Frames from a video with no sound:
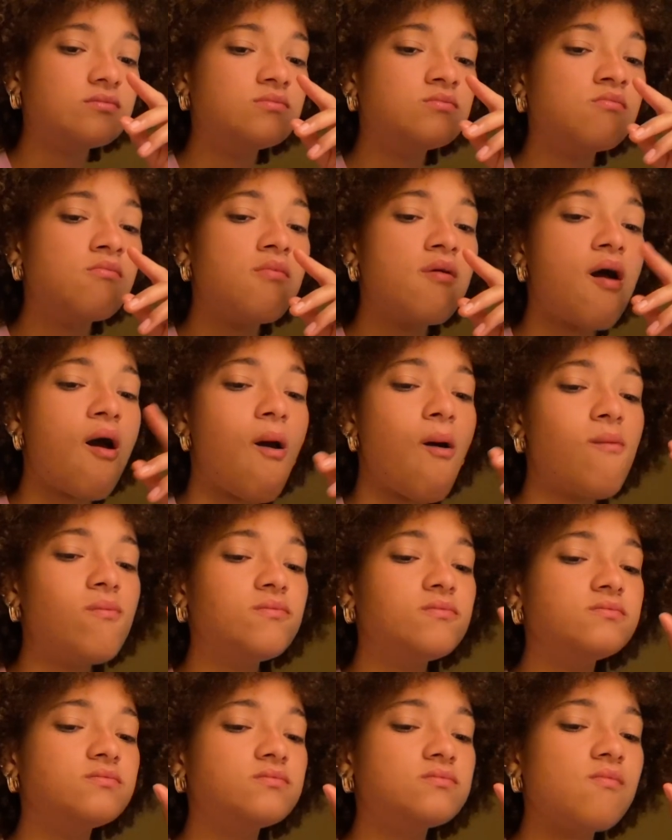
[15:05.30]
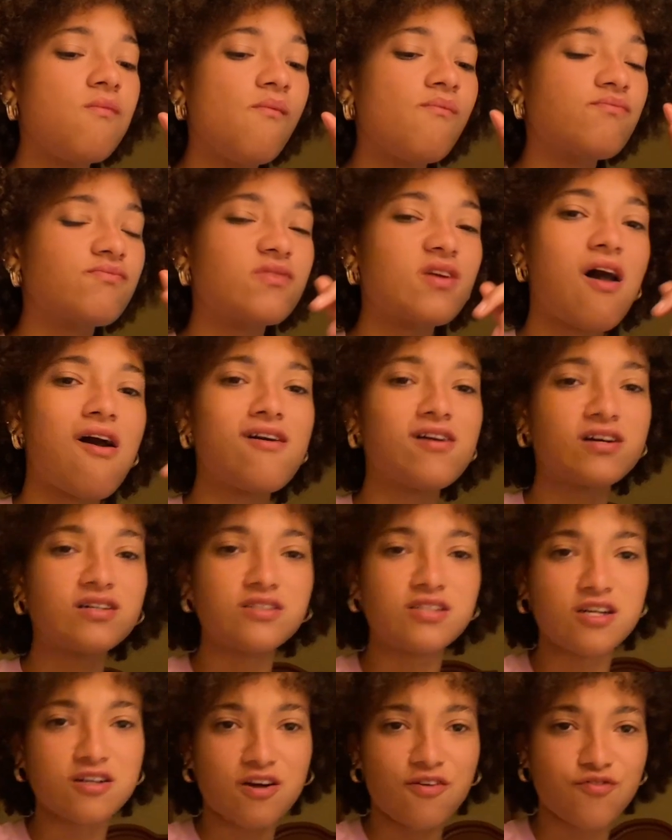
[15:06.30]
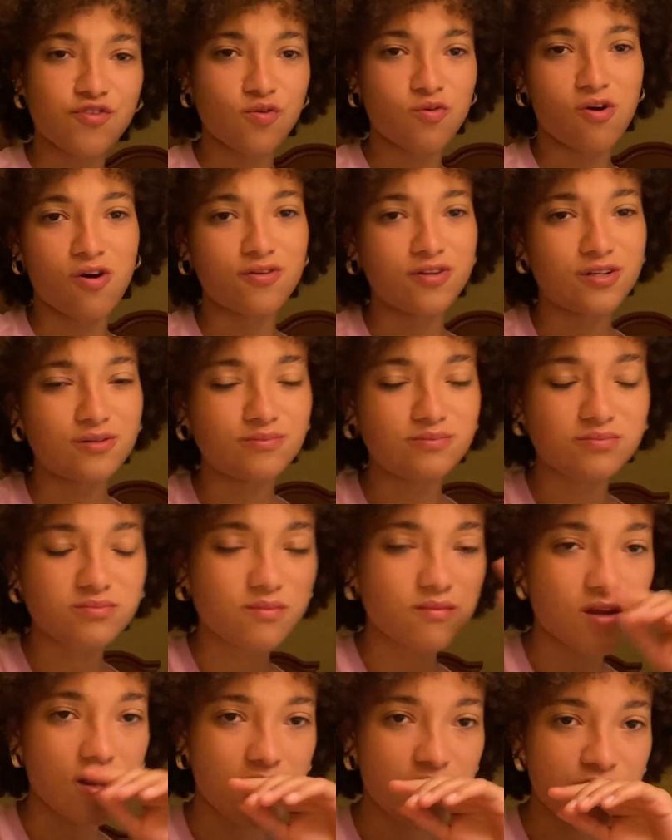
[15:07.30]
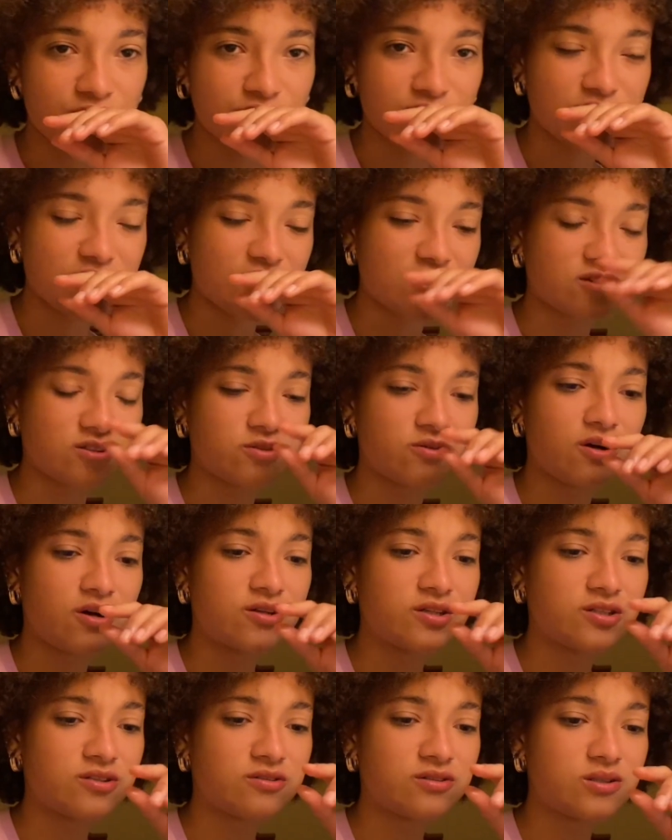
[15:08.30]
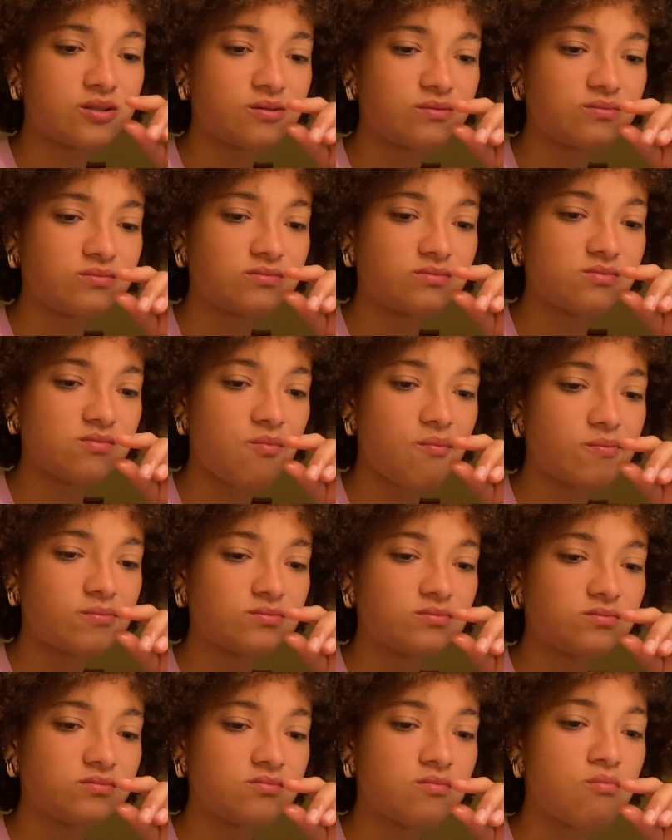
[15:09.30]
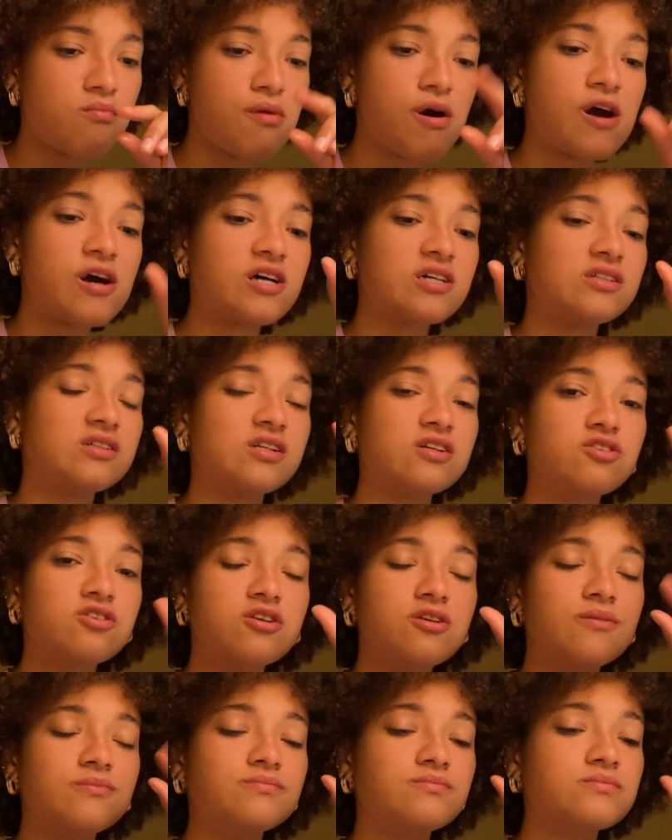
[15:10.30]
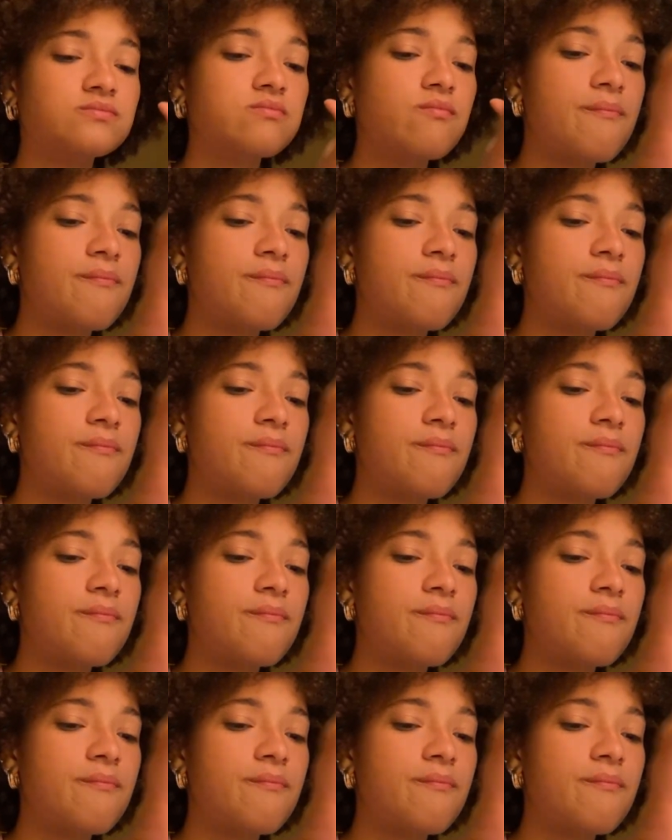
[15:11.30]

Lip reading: but I think I'd take off the walnut. I don't really like the walnut on it, but I like the